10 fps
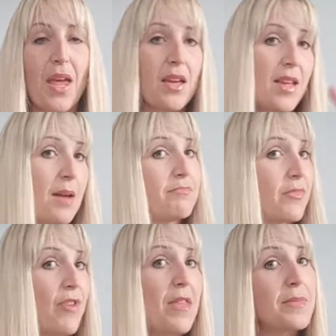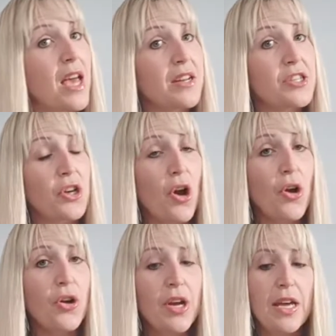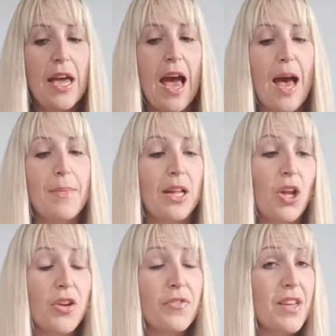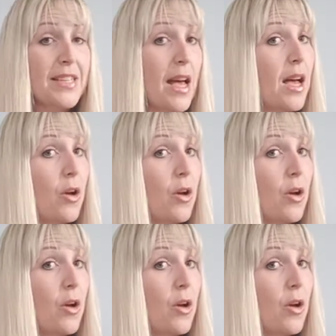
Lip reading: yeah, write them down as you go. A lot of these are